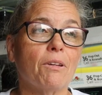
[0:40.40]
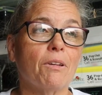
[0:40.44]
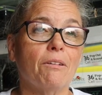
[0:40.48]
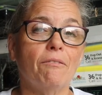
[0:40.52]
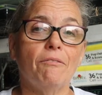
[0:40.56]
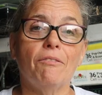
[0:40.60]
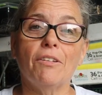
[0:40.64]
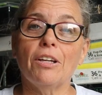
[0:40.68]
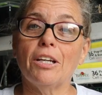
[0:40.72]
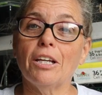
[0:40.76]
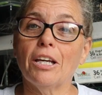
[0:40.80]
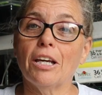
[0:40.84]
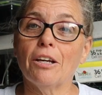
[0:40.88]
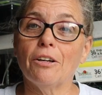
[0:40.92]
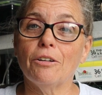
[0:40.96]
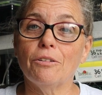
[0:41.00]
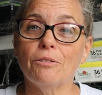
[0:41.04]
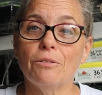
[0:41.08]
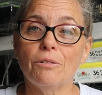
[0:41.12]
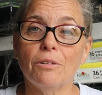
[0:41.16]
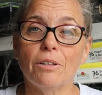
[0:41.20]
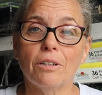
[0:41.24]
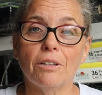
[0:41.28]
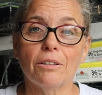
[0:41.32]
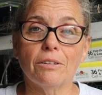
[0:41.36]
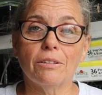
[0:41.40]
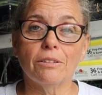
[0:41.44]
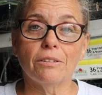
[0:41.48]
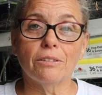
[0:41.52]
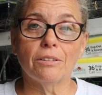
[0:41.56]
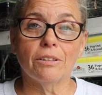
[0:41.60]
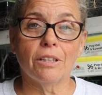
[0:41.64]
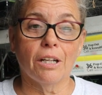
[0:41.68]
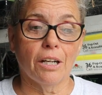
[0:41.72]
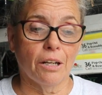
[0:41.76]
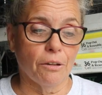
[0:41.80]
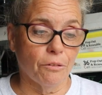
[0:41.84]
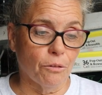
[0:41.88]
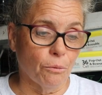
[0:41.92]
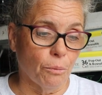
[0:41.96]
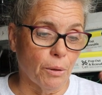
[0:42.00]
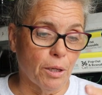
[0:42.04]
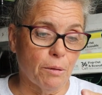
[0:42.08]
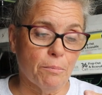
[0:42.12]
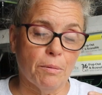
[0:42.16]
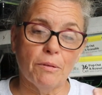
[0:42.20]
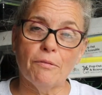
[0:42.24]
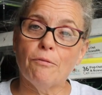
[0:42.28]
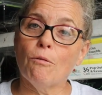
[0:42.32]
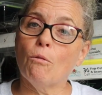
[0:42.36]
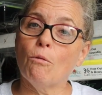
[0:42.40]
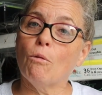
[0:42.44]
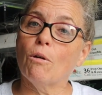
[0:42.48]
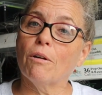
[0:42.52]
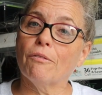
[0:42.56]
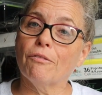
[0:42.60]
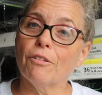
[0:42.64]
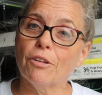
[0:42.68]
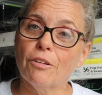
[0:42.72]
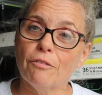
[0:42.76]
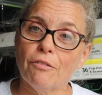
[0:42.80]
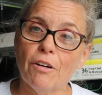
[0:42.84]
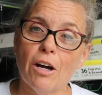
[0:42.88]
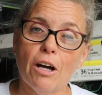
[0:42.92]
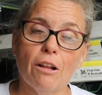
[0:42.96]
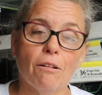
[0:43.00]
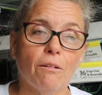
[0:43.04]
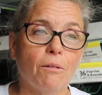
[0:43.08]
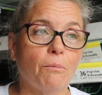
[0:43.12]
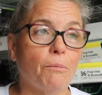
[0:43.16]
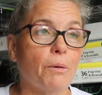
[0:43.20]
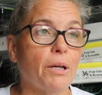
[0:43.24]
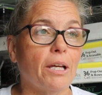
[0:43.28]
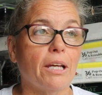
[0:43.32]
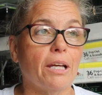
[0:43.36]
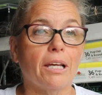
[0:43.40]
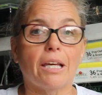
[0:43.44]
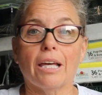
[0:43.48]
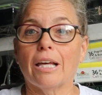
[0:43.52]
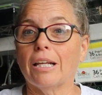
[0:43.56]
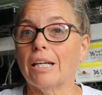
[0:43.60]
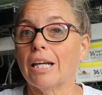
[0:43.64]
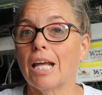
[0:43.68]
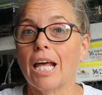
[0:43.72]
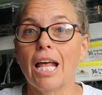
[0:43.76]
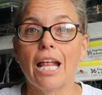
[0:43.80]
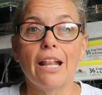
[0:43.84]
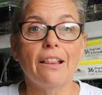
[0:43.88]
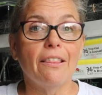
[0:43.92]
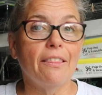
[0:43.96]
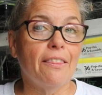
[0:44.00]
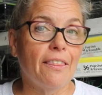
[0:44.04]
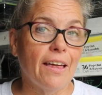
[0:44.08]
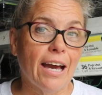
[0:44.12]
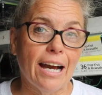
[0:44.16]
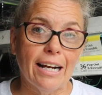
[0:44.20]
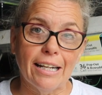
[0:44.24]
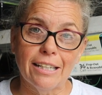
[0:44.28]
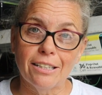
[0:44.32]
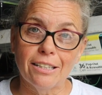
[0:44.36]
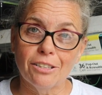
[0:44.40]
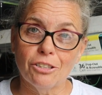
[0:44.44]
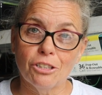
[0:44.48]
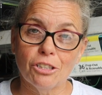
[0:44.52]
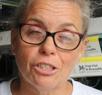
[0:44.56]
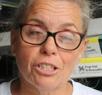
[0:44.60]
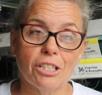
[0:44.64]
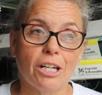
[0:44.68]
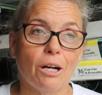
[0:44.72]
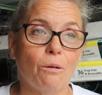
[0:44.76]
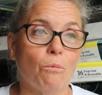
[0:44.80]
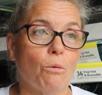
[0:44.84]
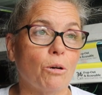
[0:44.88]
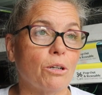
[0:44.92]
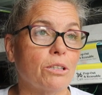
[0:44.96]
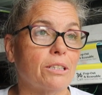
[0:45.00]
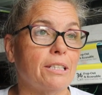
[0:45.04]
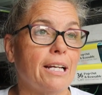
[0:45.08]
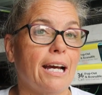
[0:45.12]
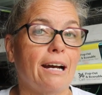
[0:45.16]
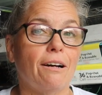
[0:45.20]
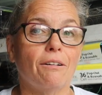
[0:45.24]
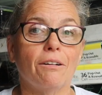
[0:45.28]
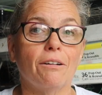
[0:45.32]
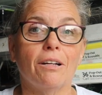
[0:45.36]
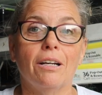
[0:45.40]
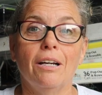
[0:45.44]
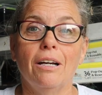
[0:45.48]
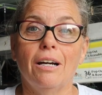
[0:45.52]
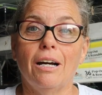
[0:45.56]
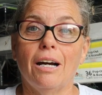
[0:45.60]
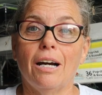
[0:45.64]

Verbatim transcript: video, you know, the week before for the following week, and that has just not worked out.